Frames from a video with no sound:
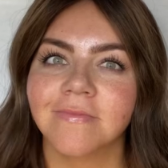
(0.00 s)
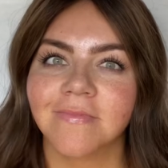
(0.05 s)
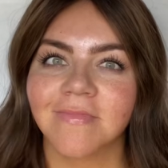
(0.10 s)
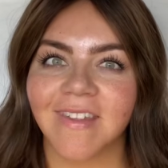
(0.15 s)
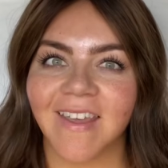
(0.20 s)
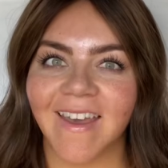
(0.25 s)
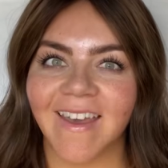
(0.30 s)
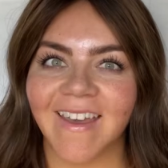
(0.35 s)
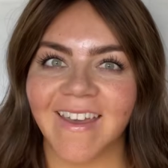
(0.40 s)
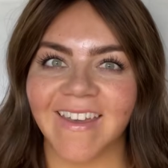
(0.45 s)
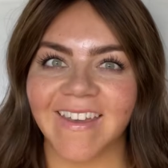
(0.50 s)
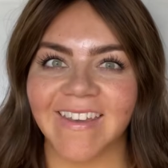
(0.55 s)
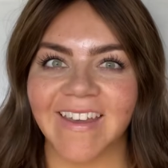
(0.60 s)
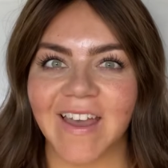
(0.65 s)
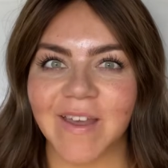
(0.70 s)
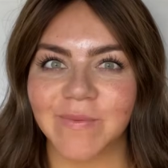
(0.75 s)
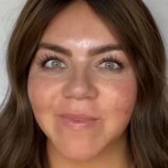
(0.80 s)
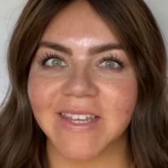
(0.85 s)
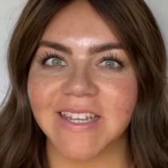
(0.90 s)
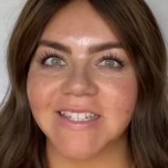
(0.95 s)
Hi,
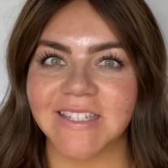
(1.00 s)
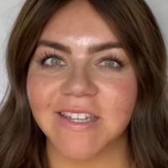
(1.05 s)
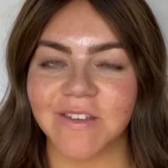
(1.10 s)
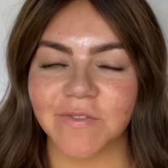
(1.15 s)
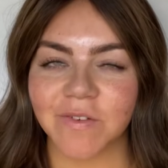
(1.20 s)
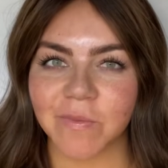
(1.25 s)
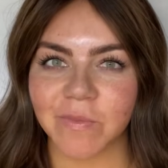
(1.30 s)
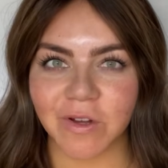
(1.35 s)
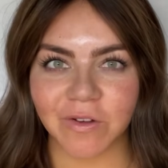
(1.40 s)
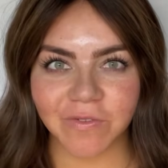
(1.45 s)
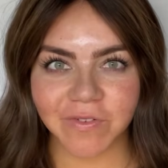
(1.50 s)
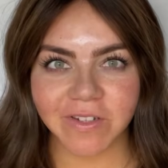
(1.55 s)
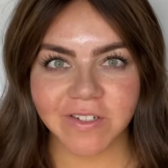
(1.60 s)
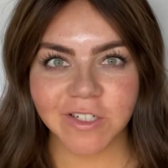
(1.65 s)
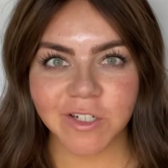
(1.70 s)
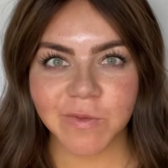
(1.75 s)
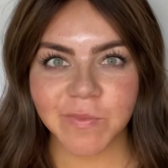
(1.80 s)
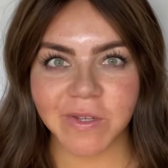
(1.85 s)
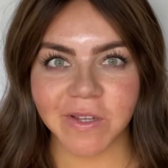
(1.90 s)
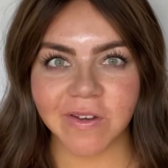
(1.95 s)
I'm Lacey from No
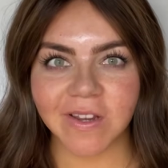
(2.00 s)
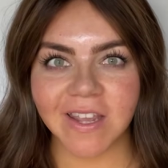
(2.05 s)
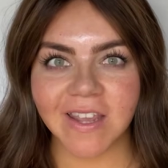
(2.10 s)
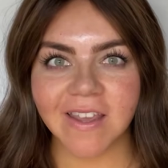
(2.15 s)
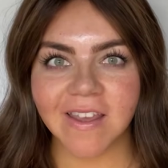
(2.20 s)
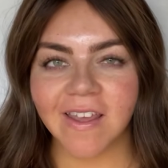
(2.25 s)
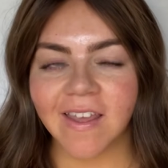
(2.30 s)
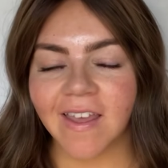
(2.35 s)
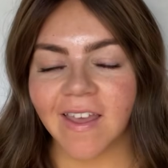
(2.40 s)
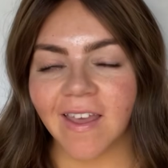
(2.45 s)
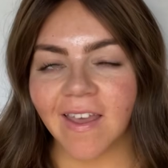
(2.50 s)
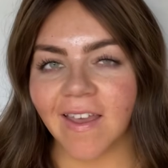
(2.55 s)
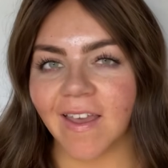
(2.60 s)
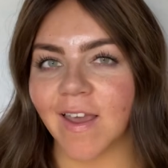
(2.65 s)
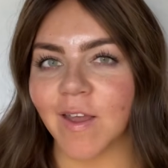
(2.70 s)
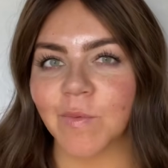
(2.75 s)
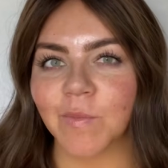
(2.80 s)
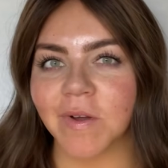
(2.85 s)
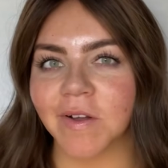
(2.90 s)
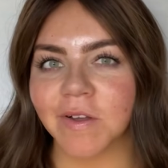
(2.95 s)
Filter Beauty,
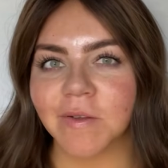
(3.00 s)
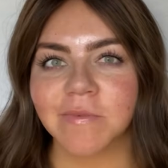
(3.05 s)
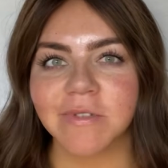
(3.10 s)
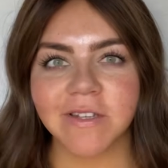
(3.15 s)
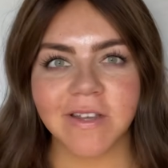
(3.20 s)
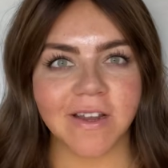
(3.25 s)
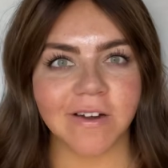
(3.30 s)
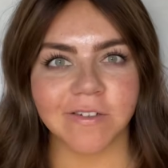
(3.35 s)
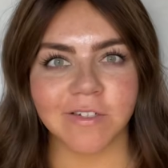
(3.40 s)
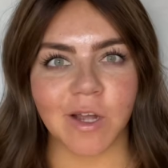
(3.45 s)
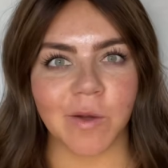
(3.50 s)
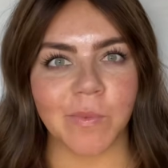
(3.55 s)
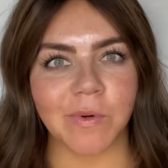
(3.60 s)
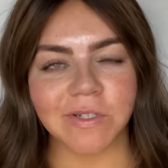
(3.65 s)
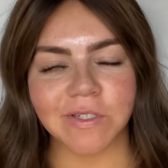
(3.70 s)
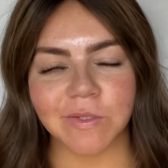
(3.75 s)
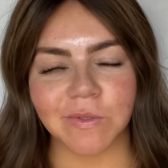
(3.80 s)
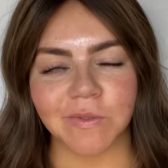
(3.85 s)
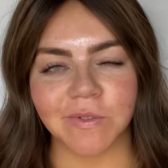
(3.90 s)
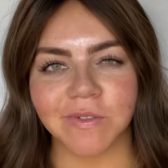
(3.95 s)
and welcome to Hair
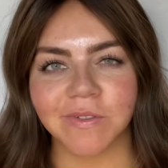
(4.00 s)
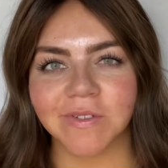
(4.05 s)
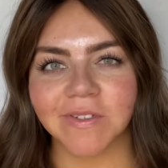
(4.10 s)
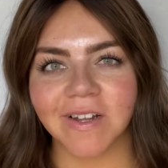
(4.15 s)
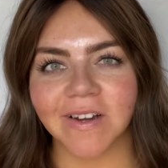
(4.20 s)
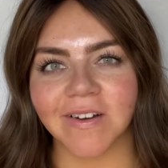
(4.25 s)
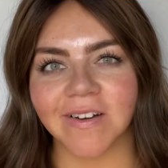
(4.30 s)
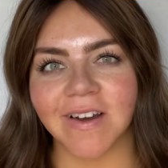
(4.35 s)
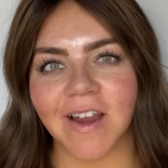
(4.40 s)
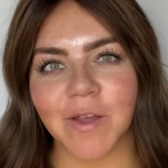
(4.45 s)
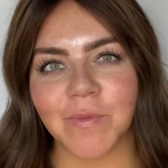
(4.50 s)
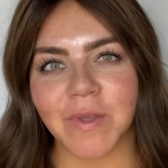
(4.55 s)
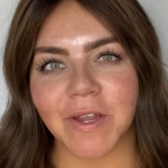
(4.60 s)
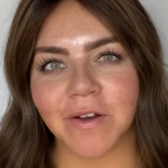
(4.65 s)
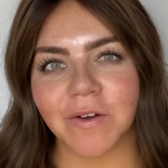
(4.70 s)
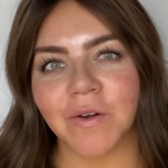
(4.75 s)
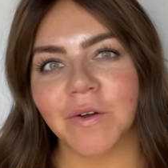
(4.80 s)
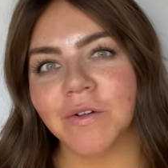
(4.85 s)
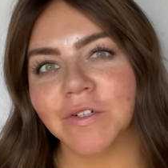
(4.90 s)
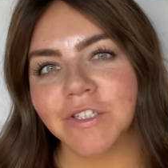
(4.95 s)
Topper School, where I'm
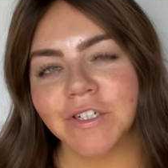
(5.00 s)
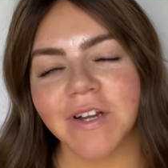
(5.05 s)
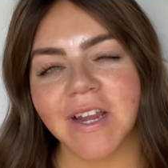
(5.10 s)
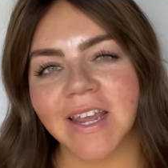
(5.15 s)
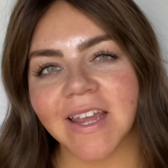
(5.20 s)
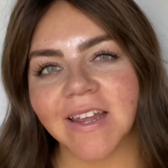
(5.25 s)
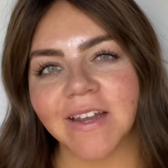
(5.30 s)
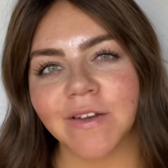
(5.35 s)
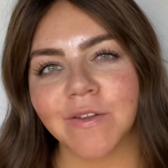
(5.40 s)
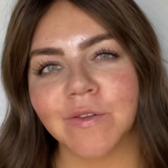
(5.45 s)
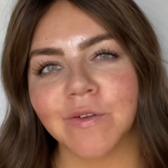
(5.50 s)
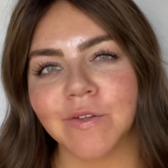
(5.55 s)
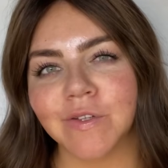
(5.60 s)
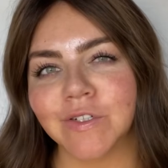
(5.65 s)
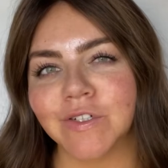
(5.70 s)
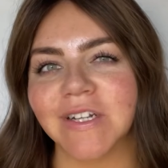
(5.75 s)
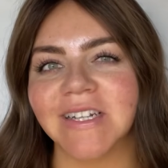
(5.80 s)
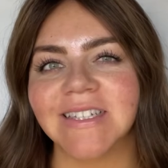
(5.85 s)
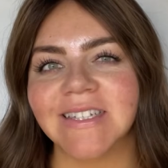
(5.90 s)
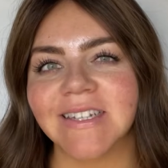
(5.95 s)
here to hold your hand through
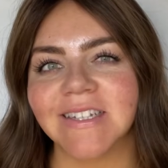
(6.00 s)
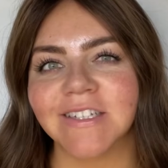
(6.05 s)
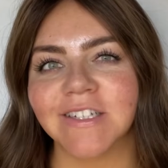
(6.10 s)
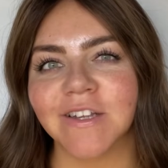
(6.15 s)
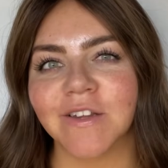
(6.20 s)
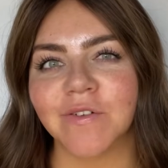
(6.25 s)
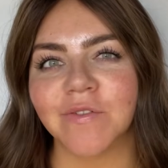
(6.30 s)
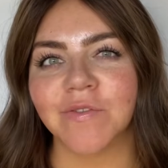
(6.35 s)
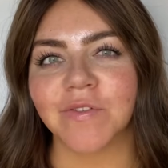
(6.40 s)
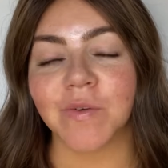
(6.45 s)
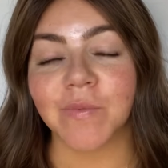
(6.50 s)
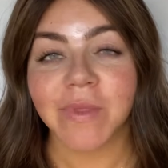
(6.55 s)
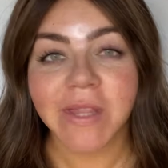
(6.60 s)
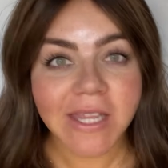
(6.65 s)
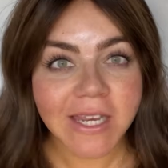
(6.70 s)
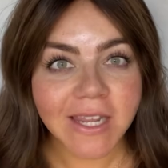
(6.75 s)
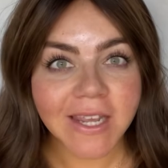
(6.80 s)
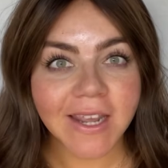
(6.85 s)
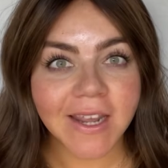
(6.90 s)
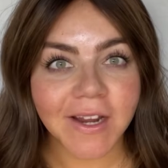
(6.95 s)
the transition from
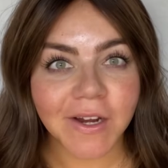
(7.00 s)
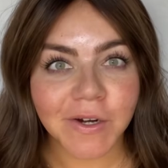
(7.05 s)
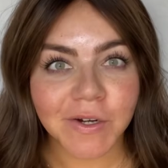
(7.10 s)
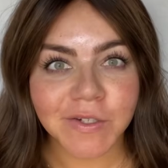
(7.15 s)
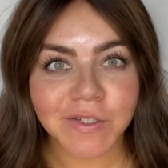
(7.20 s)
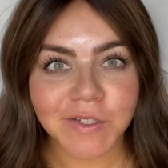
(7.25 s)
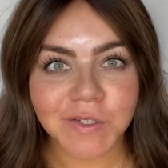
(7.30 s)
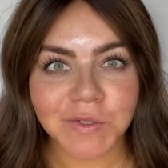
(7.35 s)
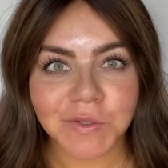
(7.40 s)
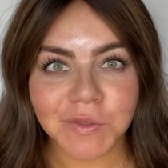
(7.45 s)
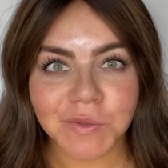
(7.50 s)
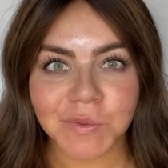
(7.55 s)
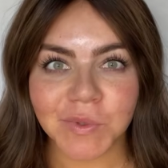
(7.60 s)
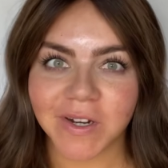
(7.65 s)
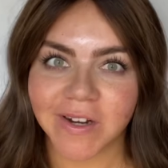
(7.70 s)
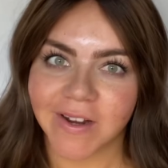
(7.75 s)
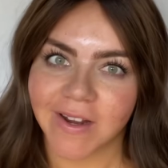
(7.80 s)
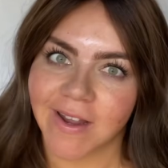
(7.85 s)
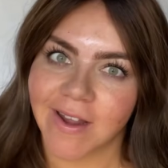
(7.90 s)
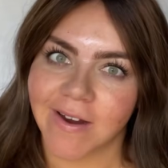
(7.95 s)
thinning hair to
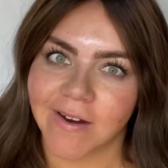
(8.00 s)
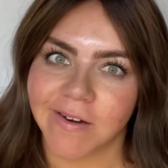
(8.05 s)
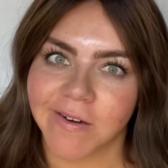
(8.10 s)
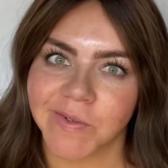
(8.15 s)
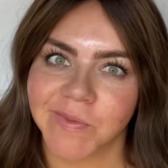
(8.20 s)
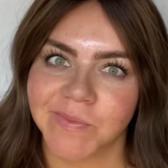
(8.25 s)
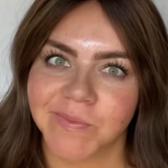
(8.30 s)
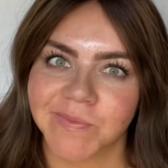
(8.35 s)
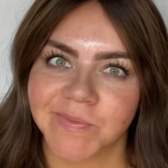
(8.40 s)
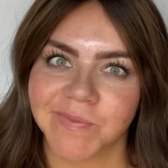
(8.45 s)
wearing hair.